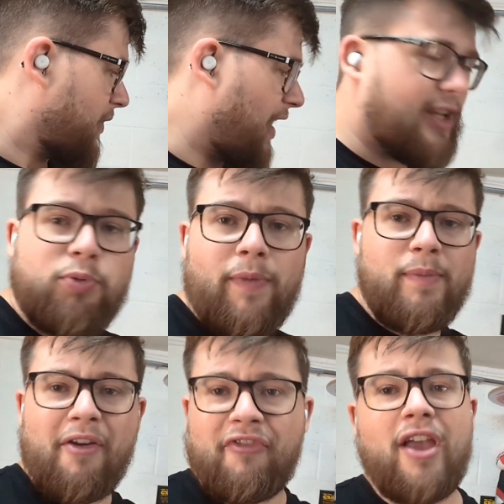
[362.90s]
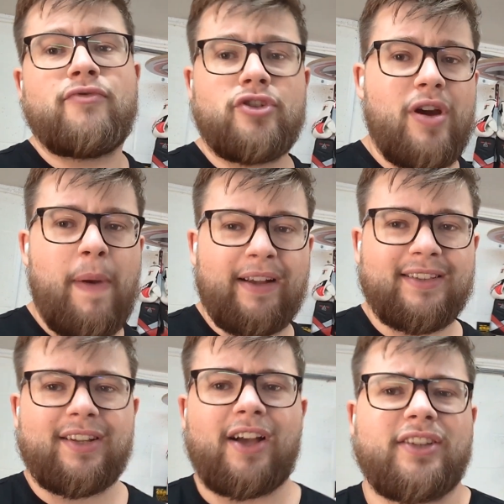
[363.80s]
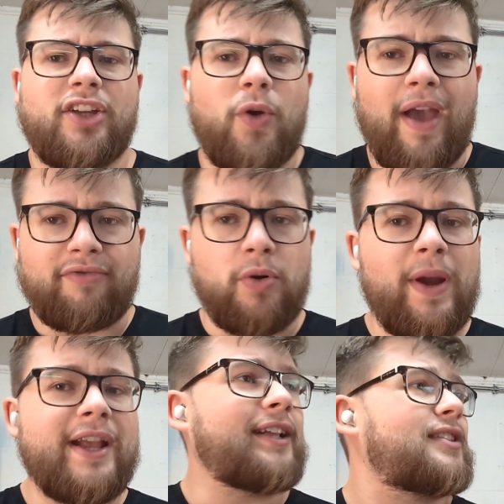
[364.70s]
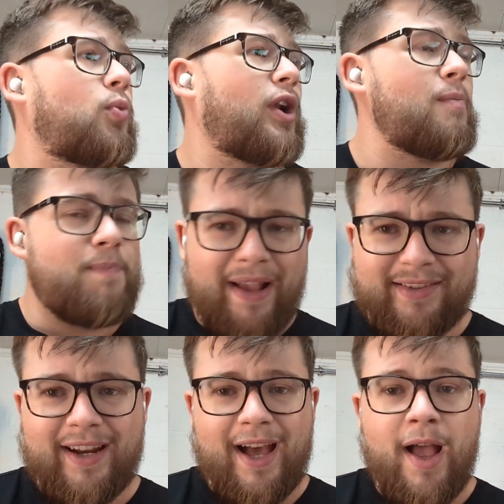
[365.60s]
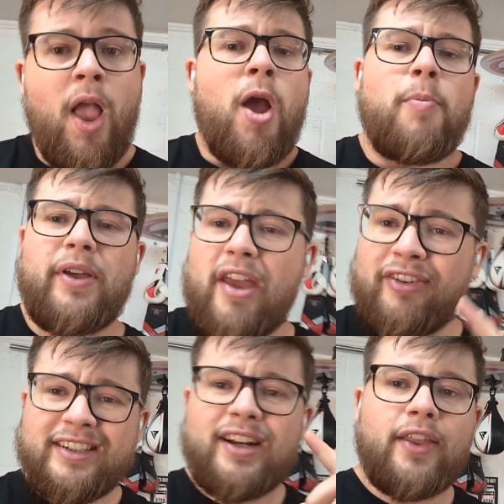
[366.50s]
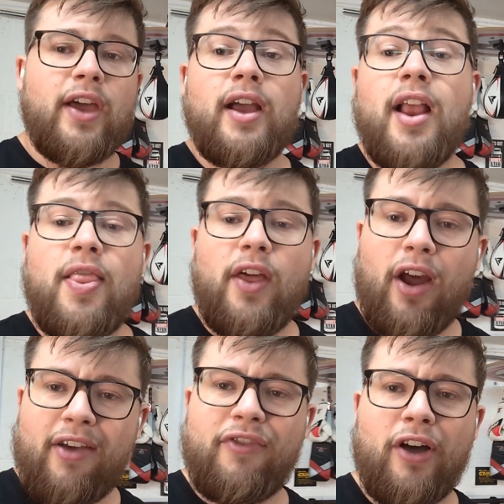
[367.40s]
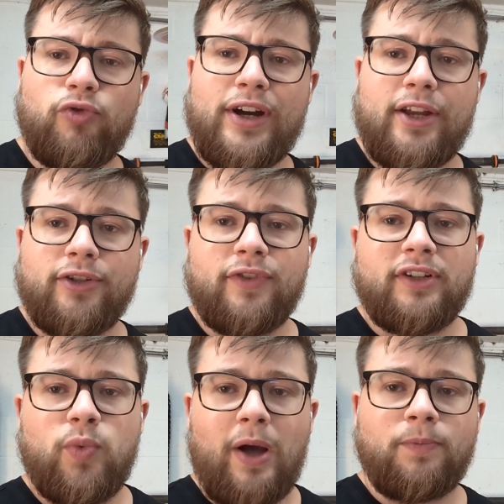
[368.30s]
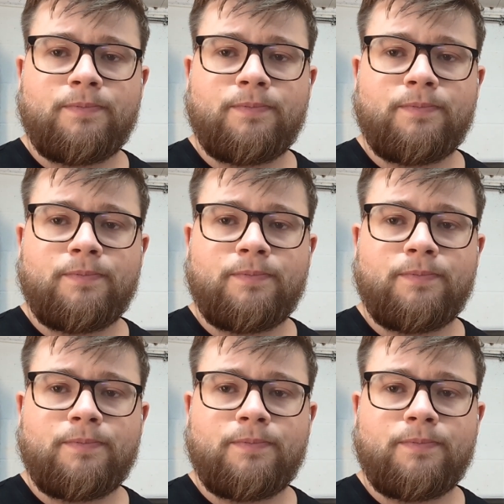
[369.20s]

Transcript: that is probably my favorite grip exercise. I do it every week. It's the one I'm best at. But there is another that I find really useful as well.